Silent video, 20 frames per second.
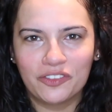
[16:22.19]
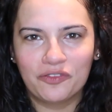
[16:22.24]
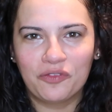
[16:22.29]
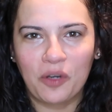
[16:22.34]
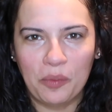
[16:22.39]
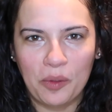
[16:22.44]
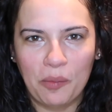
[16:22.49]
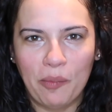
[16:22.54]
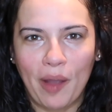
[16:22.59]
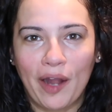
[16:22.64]

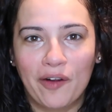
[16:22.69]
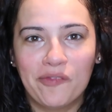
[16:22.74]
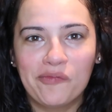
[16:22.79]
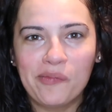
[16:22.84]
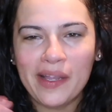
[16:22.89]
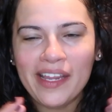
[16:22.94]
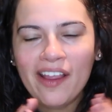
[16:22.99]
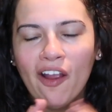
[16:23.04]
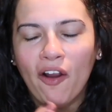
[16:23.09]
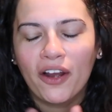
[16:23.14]
from the bottom
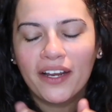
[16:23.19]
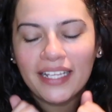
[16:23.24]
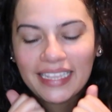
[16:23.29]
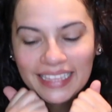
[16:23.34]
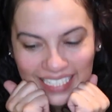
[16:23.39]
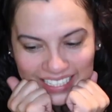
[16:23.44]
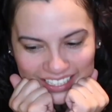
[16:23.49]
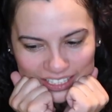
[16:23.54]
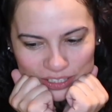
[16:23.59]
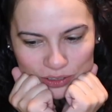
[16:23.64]
of my heart
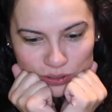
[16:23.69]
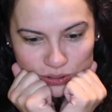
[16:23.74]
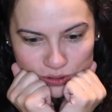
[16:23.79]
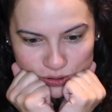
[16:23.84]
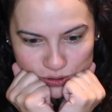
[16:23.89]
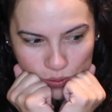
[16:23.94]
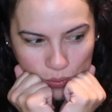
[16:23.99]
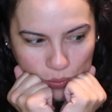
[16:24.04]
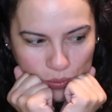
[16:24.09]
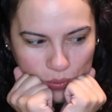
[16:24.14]
thank you
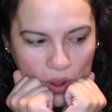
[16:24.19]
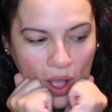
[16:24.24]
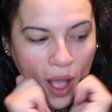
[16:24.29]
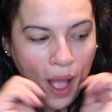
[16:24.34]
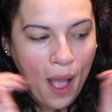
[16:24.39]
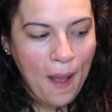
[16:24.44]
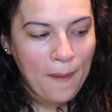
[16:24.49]
so